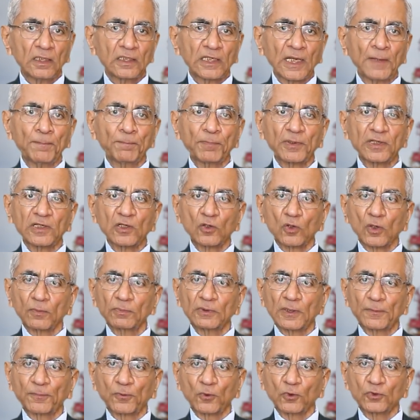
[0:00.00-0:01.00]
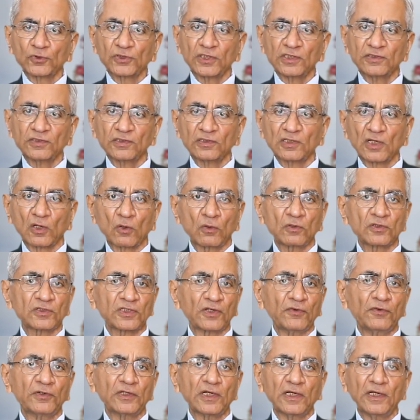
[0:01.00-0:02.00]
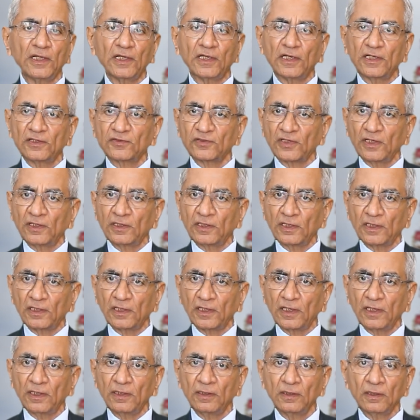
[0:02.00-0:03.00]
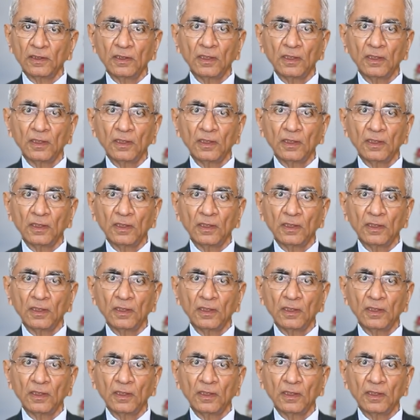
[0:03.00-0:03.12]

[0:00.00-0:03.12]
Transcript: Temperature of the process is around 70 degrees centigrade.